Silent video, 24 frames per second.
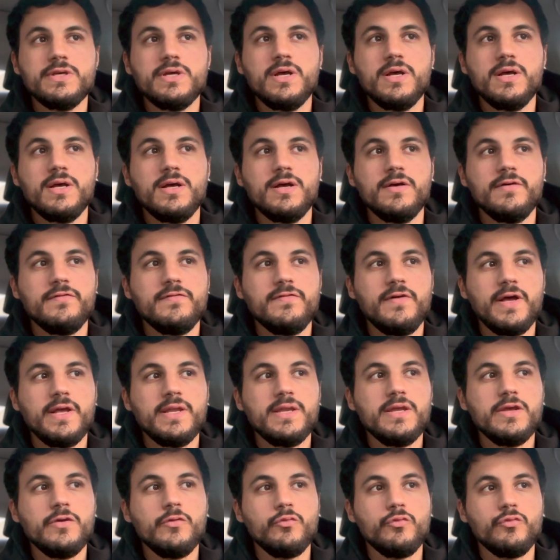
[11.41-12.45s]
uh,
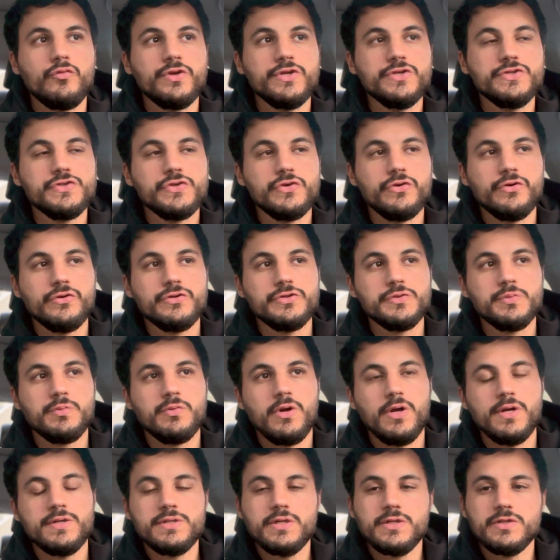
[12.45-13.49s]
finding research
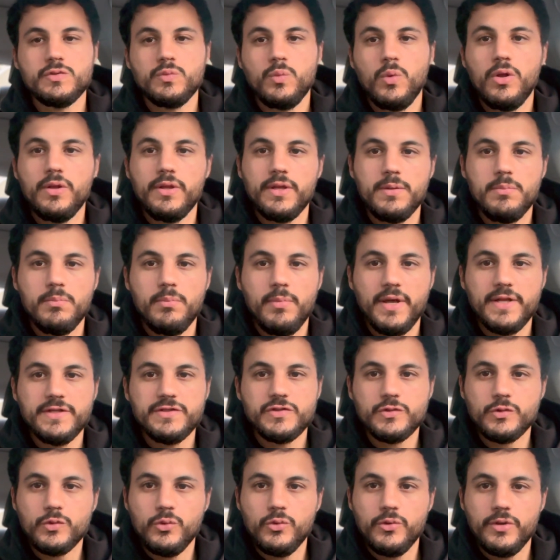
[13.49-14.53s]
projects while in med
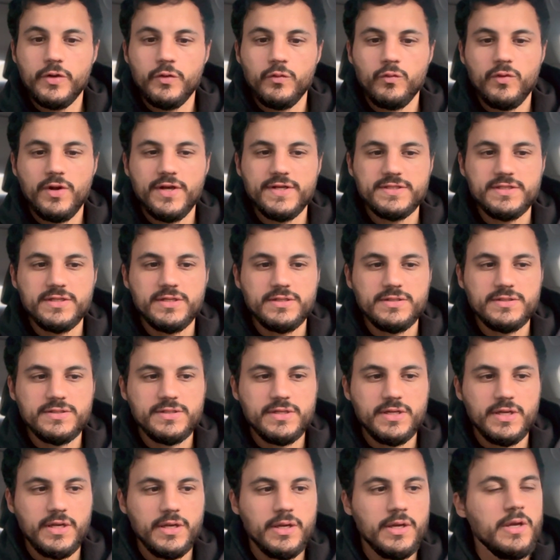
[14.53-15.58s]
school and
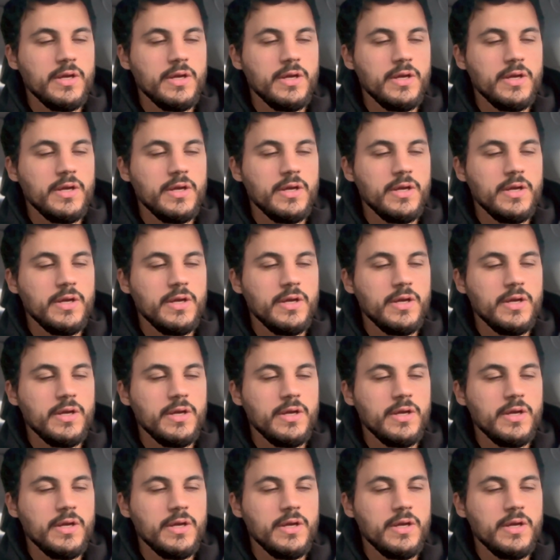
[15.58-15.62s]
residency.